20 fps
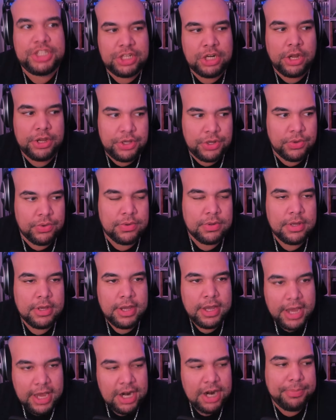well, cheat on you.
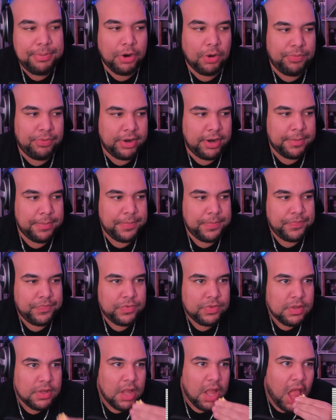Inappropriate.
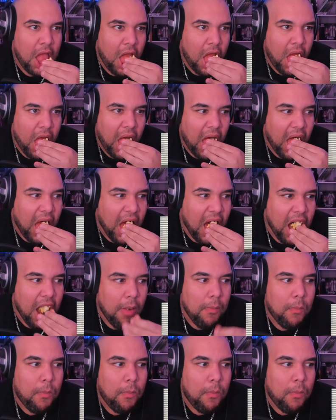Nothing.